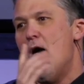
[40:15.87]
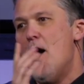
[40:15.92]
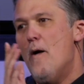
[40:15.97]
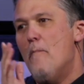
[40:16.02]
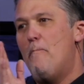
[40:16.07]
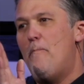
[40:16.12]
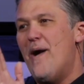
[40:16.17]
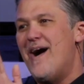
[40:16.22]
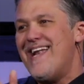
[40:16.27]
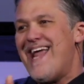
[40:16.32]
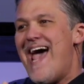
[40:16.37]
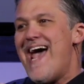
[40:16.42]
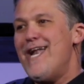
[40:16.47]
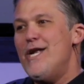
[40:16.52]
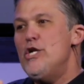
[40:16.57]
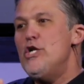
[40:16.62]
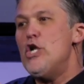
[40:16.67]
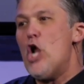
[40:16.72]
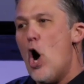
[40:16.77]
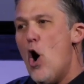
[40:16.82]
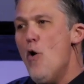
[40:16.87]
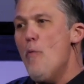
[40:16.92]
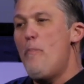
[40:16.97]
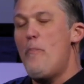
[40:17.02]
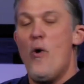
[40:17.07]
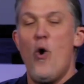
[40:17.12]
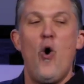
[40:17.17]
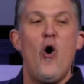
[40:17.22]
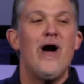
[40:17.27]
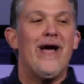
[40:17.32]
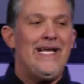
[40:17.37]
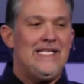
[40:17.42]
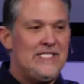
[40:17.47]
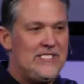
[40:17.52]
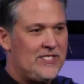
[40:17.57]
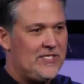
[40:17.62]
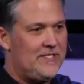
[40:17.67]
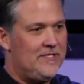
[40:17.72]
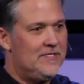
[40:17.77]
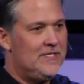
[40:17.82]
But at no point
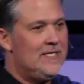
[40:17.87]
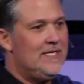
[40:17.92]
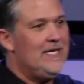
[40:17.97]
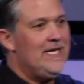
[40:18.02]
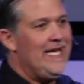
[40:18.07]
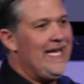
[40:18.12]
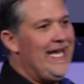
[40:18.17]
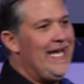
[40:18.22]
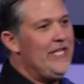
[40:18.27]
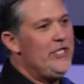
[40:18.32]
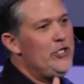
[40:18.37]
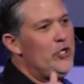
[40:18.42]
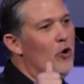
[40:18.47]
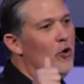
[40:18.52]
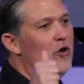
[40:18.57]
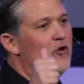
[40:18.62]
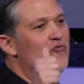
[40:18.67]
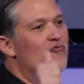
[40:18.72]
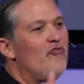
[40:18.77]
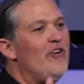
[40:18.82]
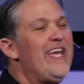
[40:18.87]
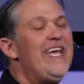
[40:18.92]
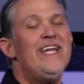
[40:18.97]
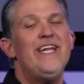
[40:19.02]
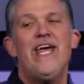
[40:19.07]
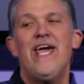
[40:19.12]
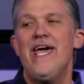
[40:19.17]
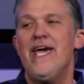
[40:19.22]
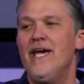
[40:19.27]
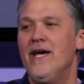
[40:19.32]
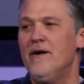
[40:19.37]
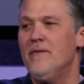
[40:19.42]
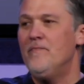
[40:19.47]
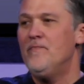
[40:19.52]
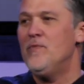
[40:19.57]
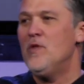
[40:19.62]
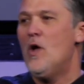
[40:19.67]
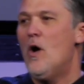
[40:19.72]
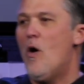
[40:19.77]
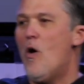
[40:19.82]
in your reading,
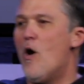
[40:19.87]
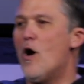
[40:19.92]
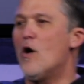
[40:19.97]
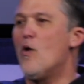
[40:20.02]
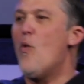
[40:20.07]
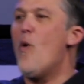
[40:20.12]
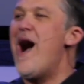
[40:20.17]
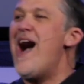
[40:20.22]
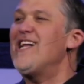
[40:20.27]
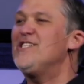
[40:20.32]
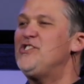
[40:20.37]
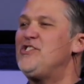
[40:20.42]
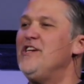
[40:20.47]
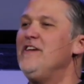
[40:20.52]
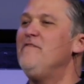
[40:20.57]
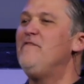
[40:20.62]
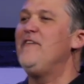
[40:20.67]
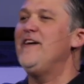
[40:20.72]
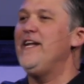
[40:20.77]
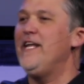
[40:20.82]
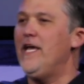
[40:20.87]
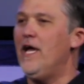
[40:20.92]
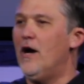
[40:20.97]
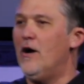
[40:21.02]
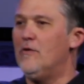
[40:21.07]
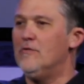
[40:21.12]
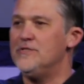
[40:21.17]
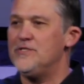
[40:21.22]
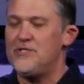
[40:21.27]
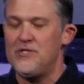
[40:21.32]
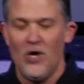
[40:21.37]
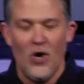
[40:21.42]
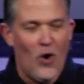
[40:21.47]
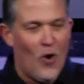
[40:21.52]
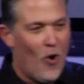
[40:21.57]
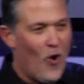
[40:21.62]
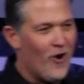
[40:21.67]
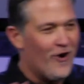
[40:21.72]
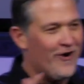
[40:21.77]
or watching videos or